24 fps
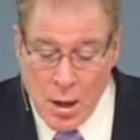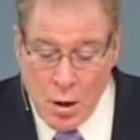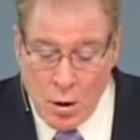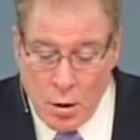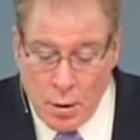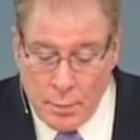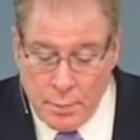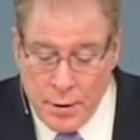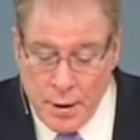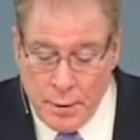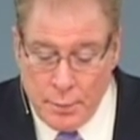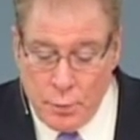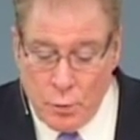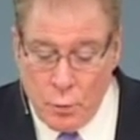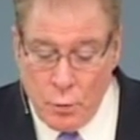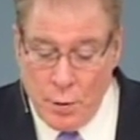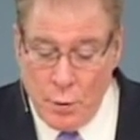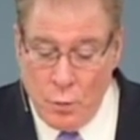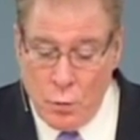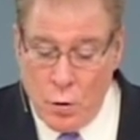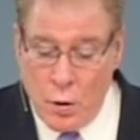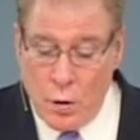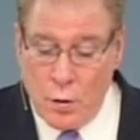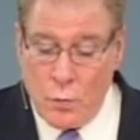or people we
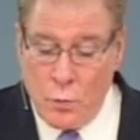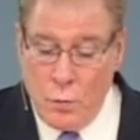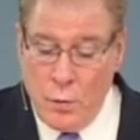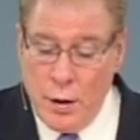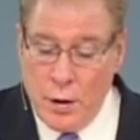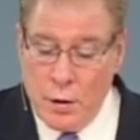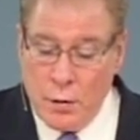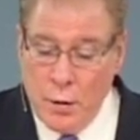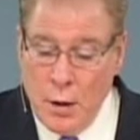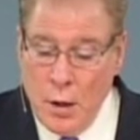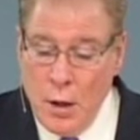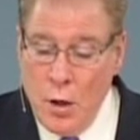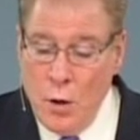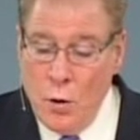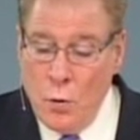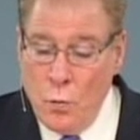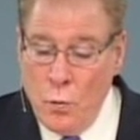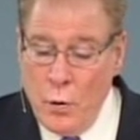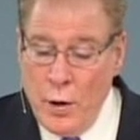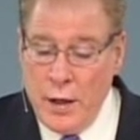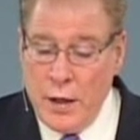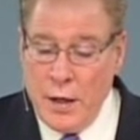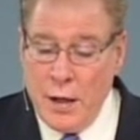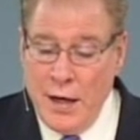work with,
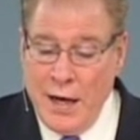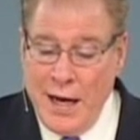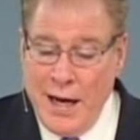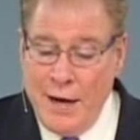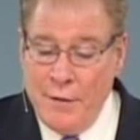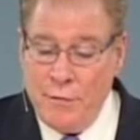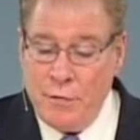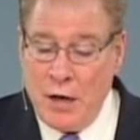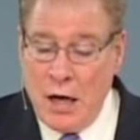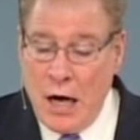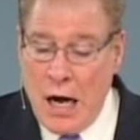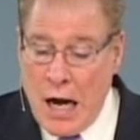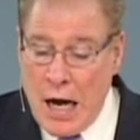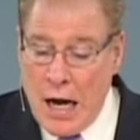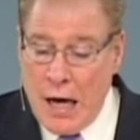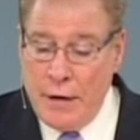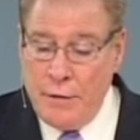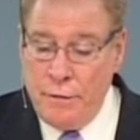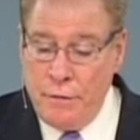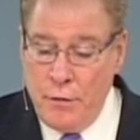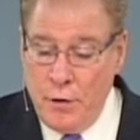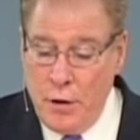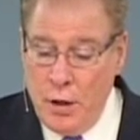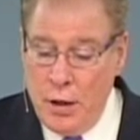we can have
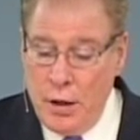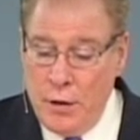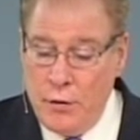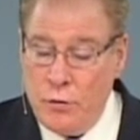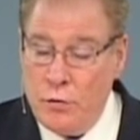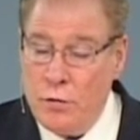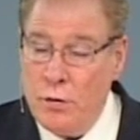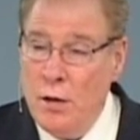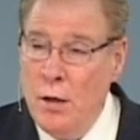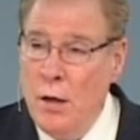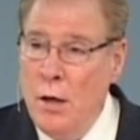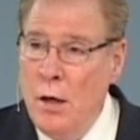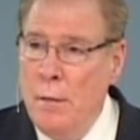confidence